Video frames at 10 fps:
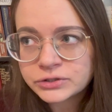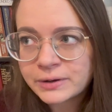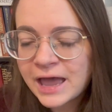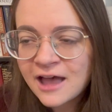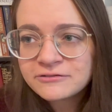So
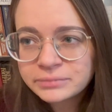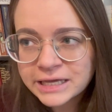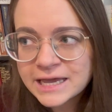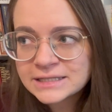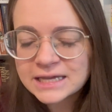I have
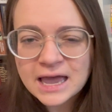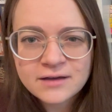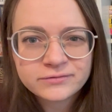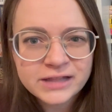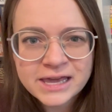plans. I
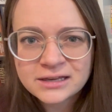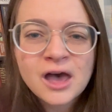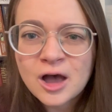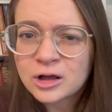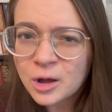have
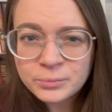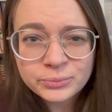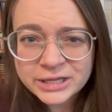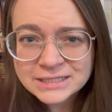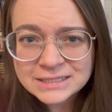like a couple
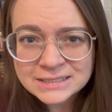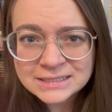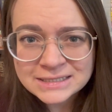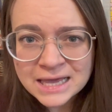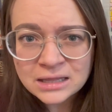places
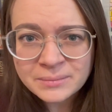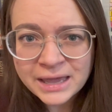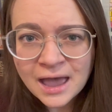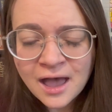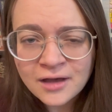in Salem I
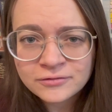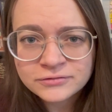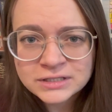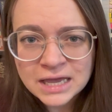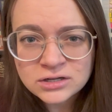have
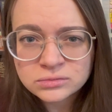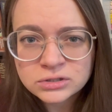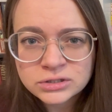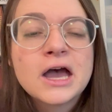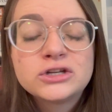
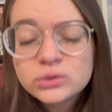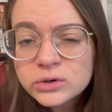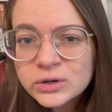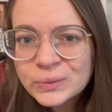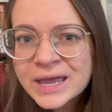scheduled a
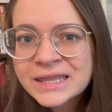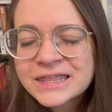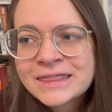tour with,